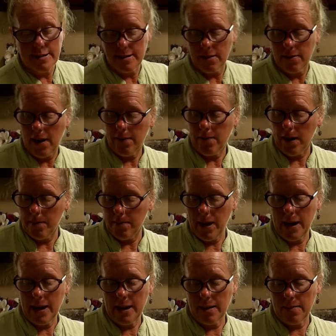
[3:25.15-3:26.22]
So I've got my
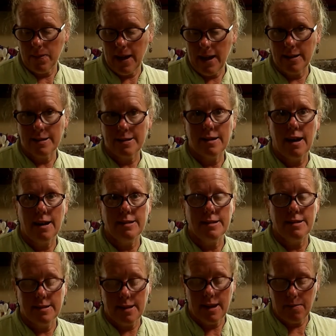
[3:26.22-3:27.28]
eggplant
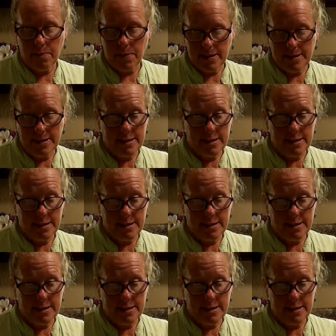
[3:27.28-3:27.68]
slices that have been